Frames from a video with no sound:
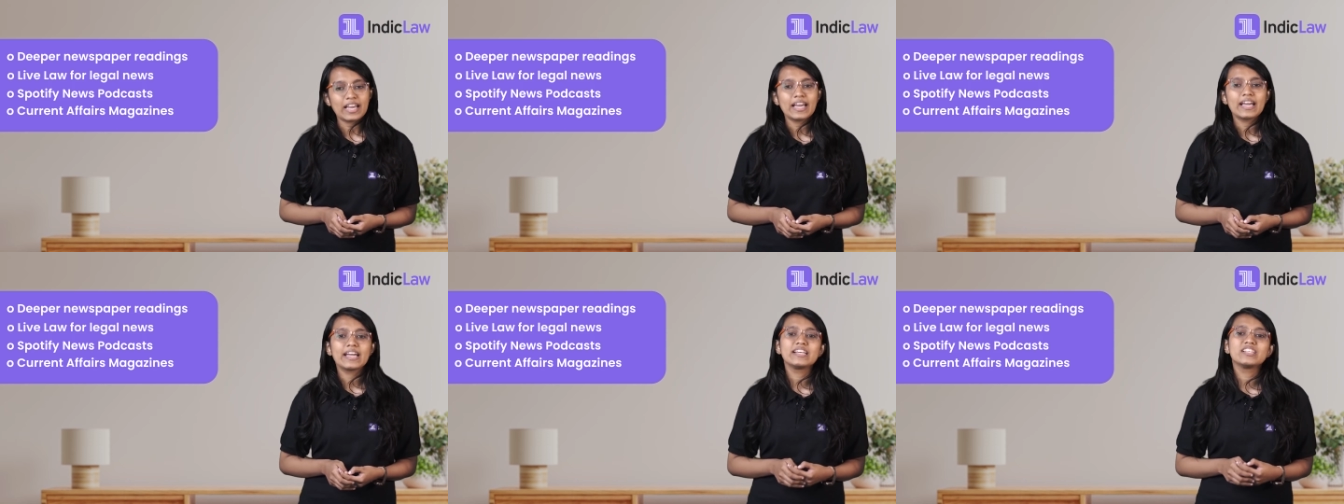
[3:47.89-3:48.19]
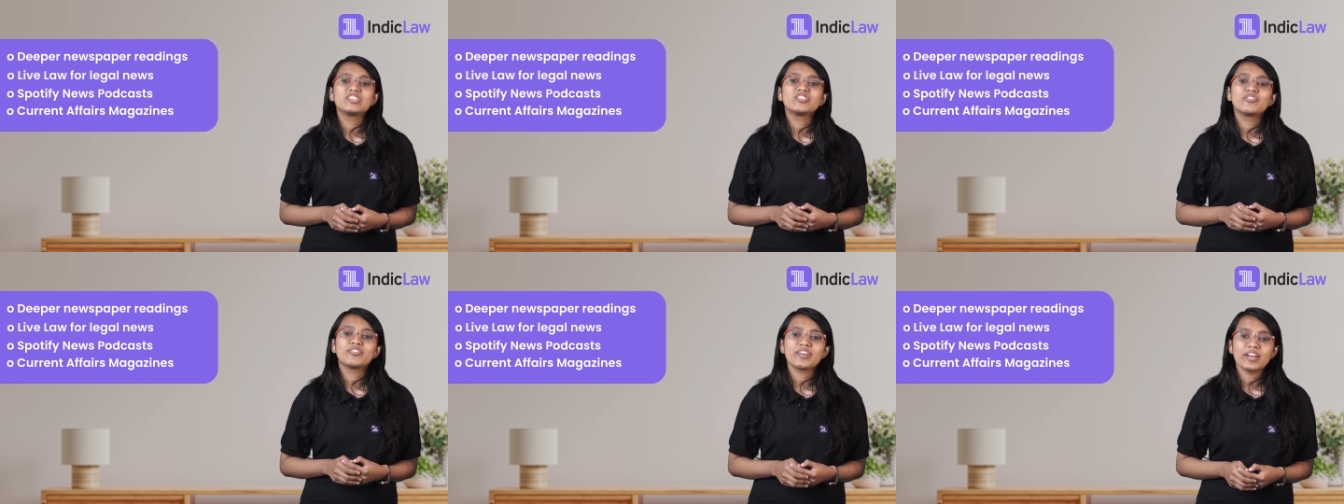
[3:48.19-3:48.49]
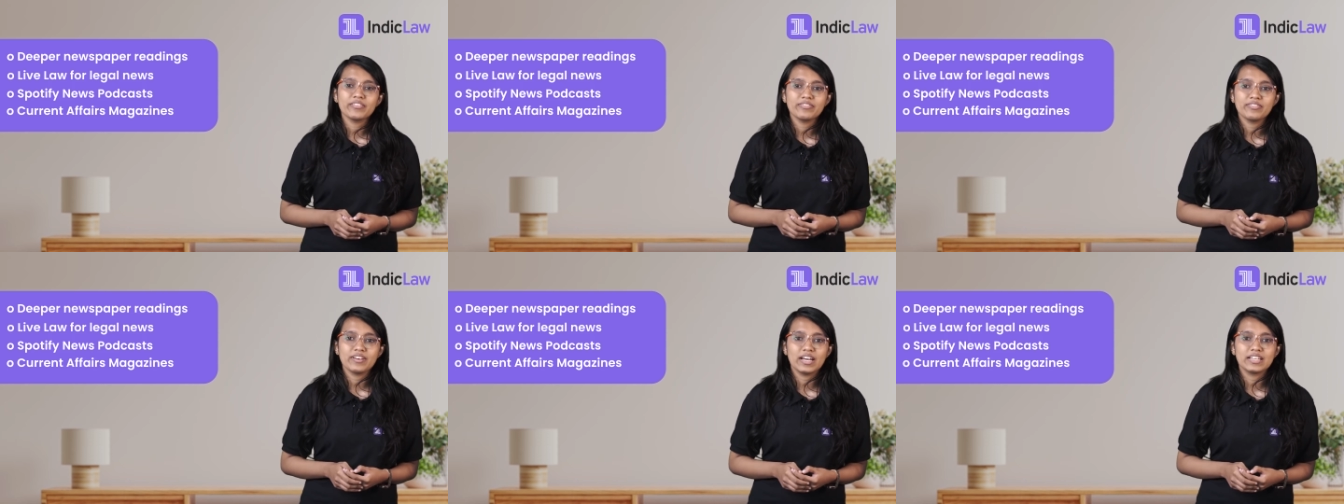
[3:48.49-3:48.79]
is to
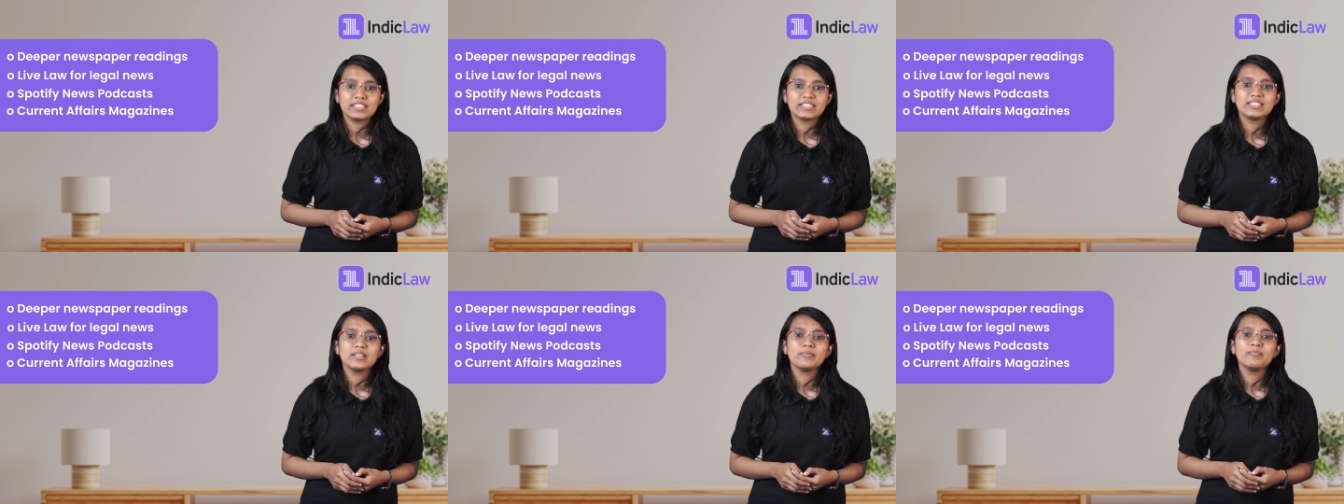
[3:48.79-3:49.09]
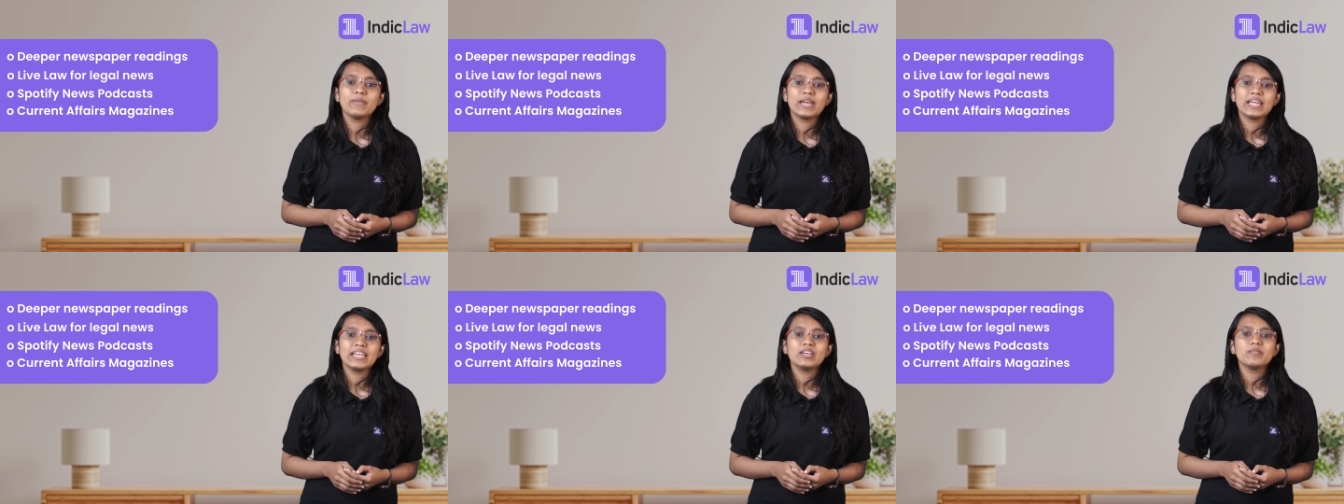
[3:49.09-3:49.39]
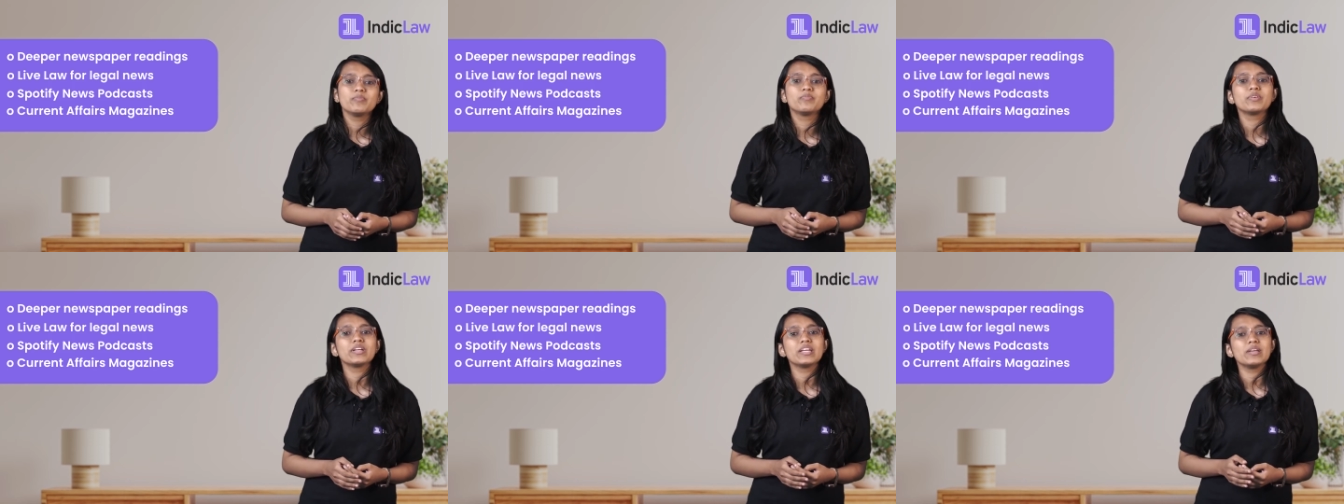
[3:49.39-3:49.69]
refer to the
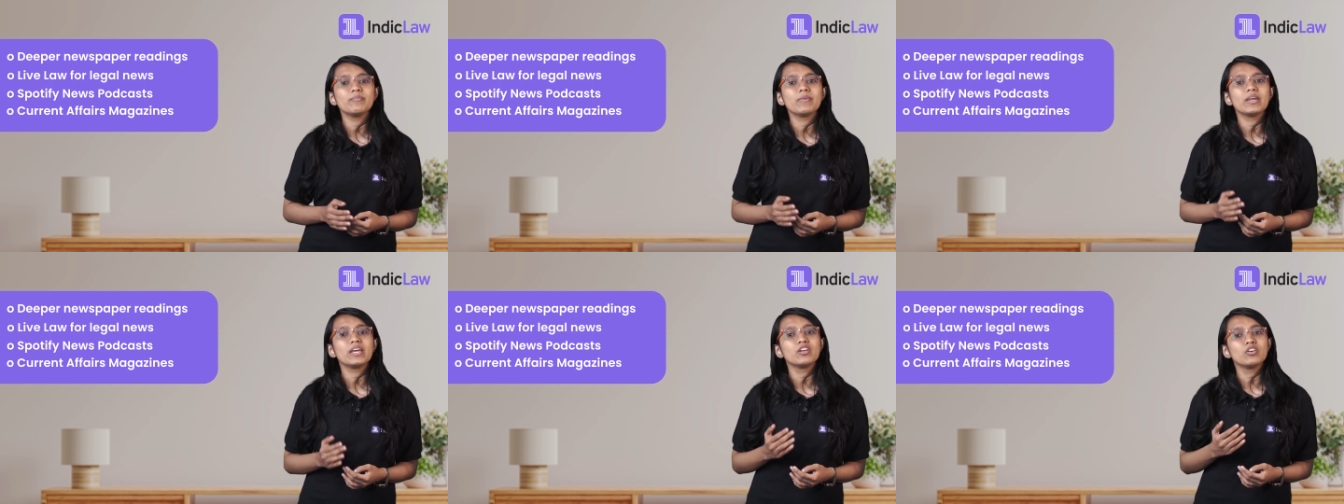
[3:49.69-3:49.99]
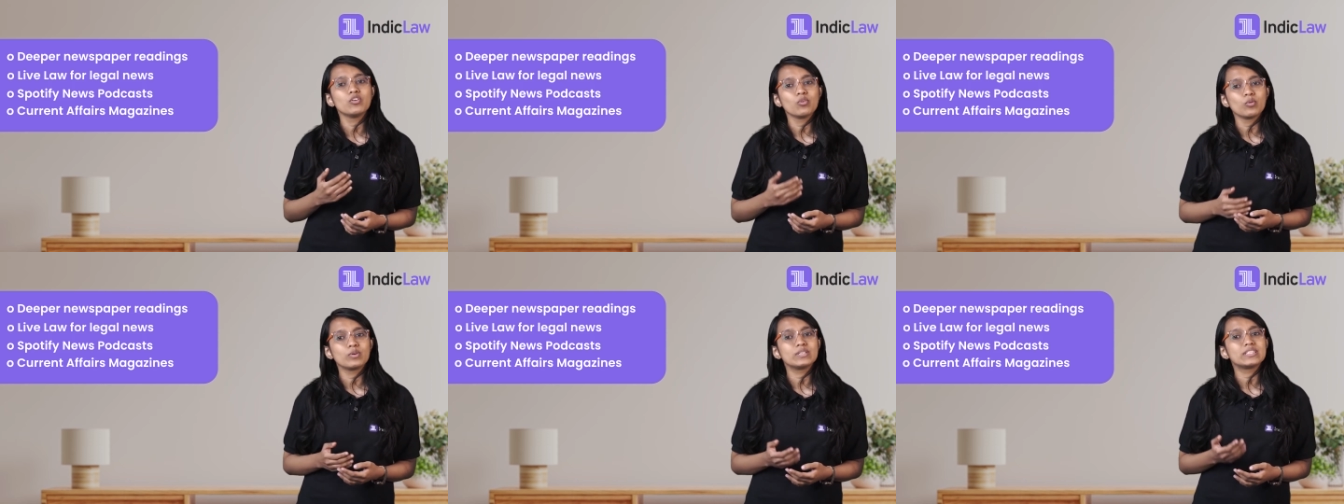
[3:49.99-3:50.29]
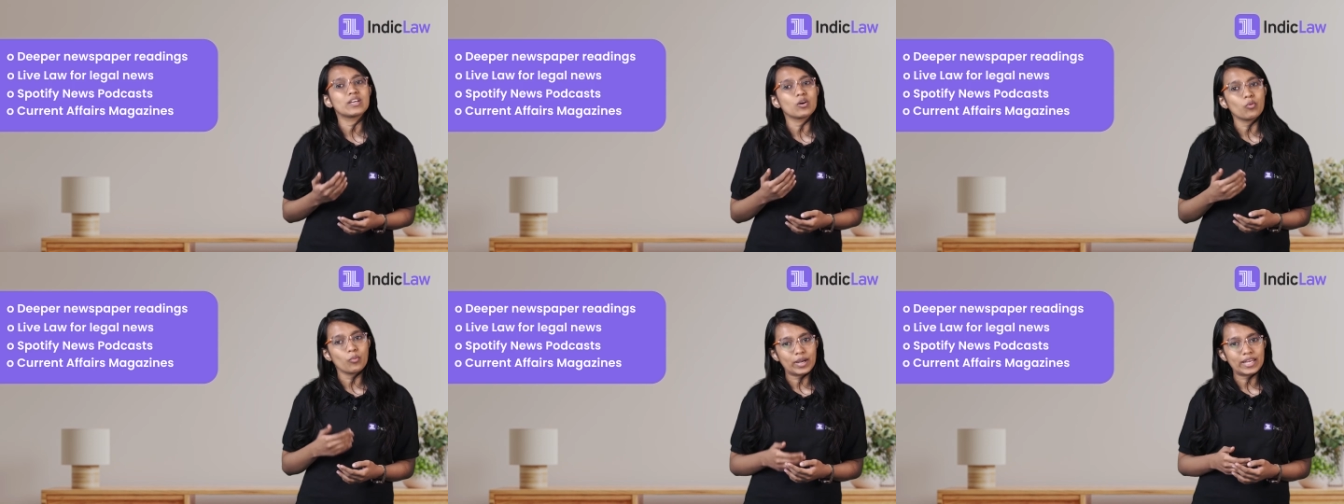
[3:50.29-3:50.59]
many pre-made notes
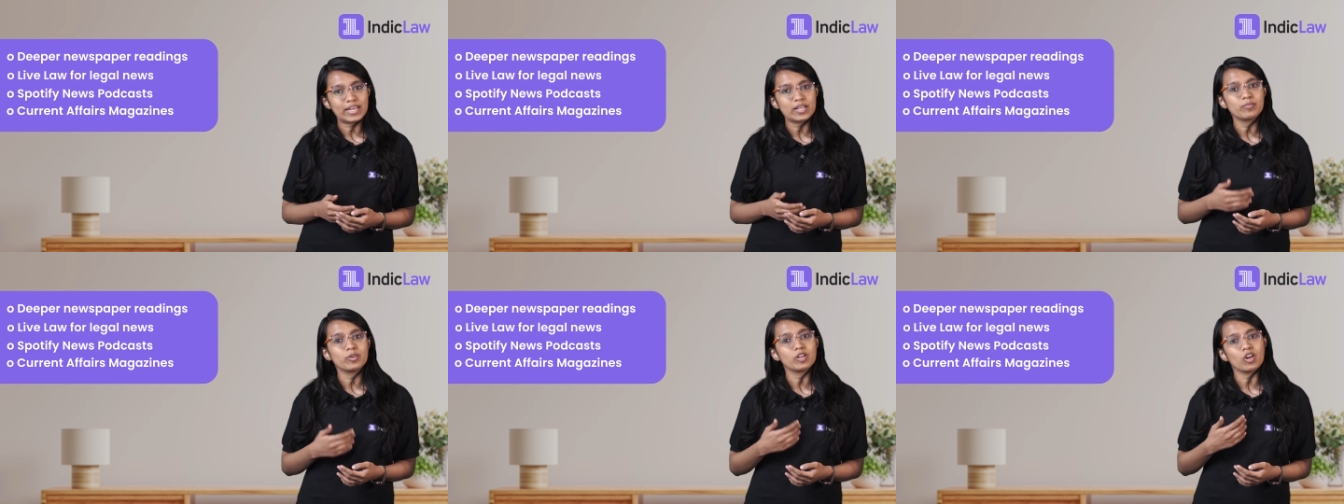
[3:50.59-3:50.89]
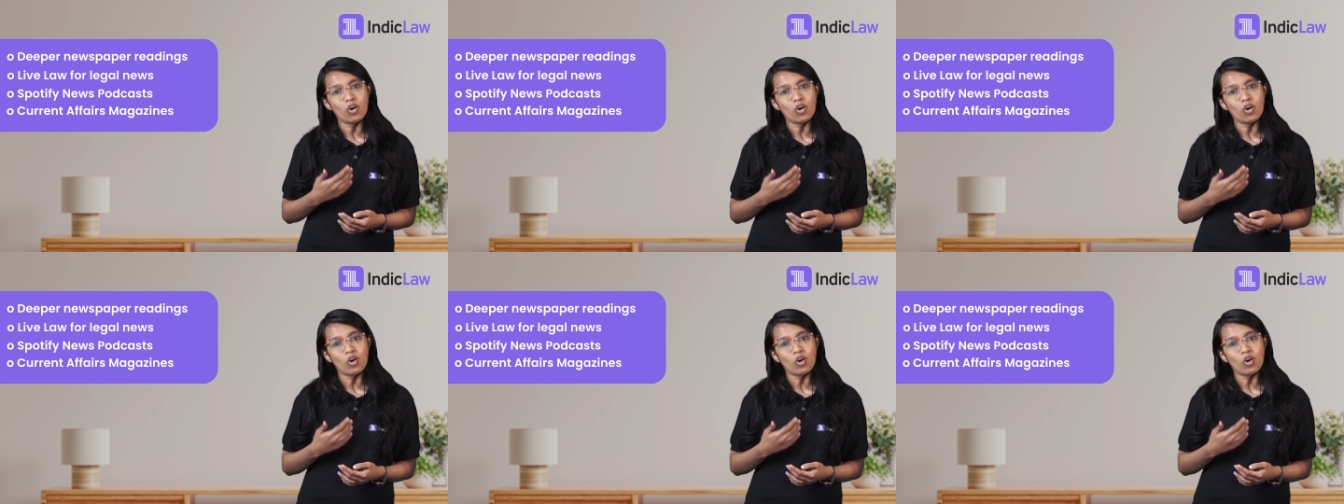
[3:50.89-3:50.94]
available